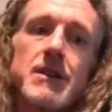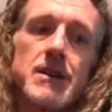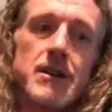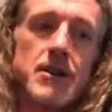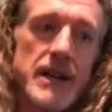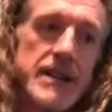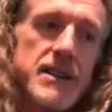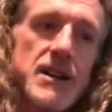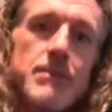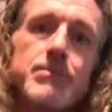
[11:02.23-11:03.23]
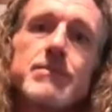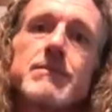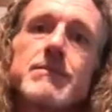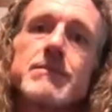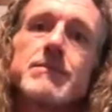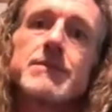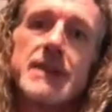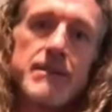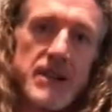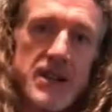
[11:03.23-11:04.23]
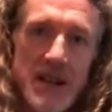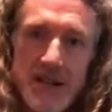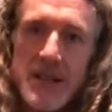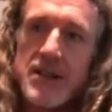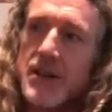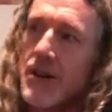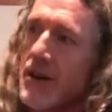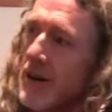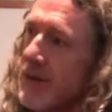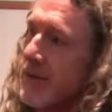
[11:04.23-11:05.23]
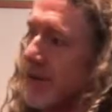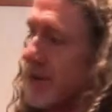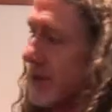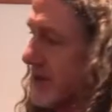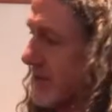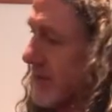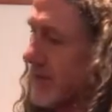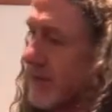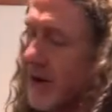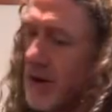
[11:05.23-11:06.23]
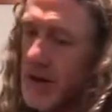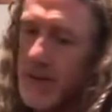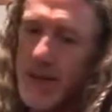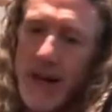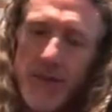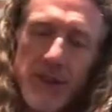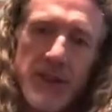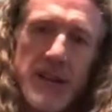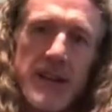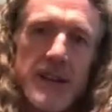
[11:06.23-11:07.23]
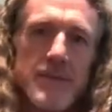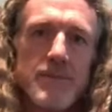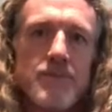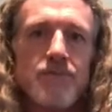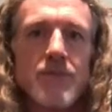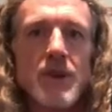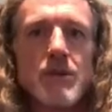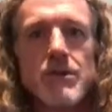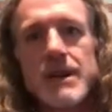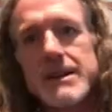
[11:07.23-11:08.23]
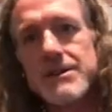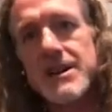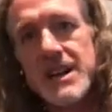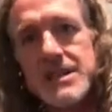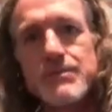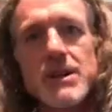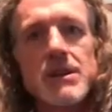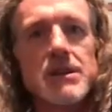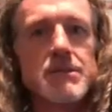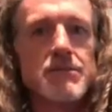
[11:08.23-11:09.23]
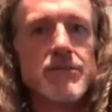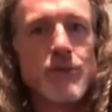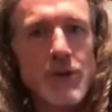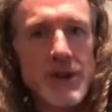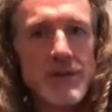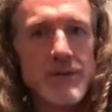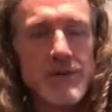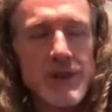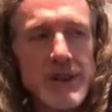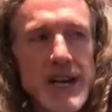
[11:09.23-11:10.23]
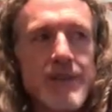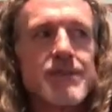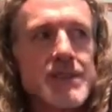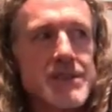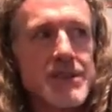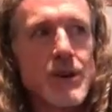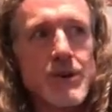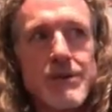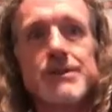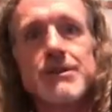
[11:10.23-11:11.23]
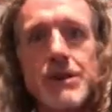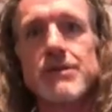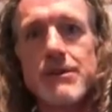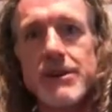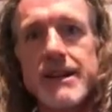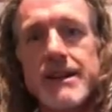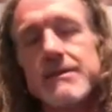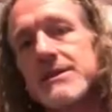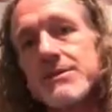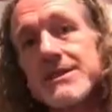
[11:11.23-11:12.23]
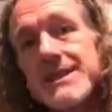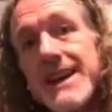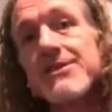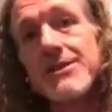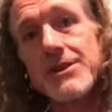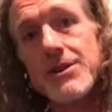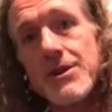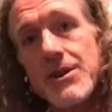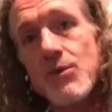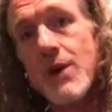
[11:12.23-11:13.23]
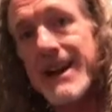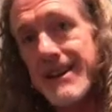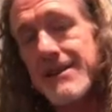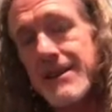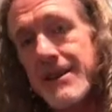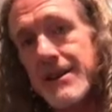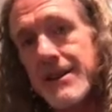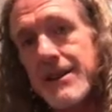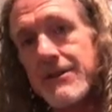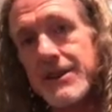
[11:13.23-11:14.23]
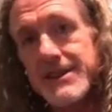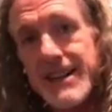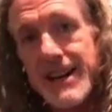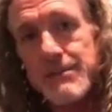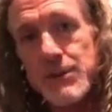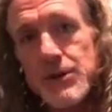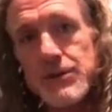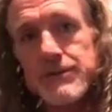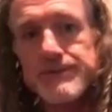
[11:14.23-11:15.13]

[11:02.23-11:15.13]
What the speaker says: cranked it up, got my cousin in the car with his arm and everything, and we were heading to the hospital. And before we left, he said, hold on, don't go anywhere yet. So we sat there in the car and waited for this guy to move.